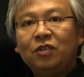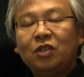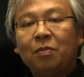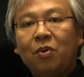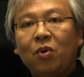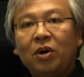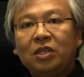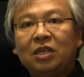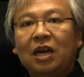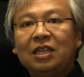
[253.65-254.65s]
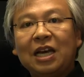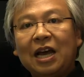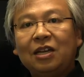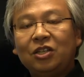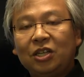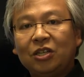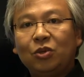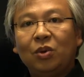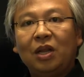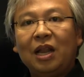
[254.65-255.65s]
supports attaching
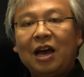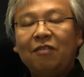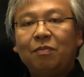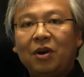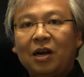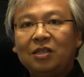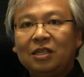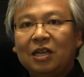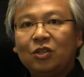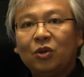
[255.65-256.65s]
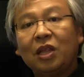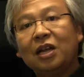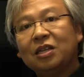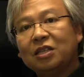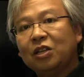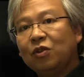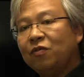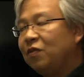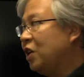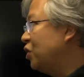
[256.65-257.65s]
to a live process. So that is a new
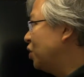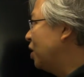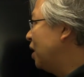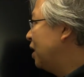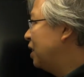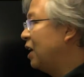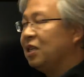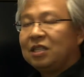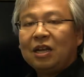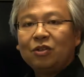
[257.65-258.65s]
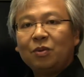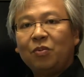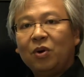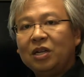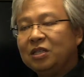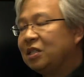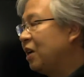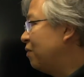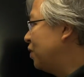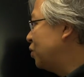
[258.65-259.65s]
feature that is now supported
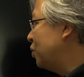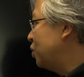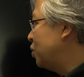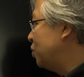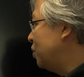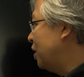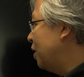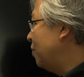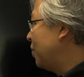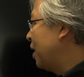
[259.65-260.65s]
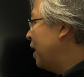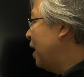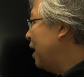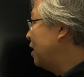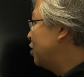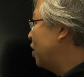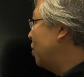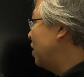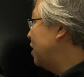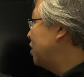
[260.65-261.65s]
inside of Visual Studio. And
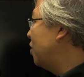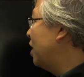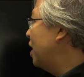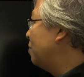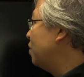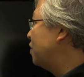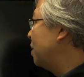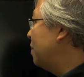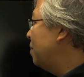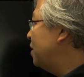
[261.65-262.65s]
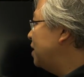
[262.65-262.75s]
so let's go ahead and move to the memory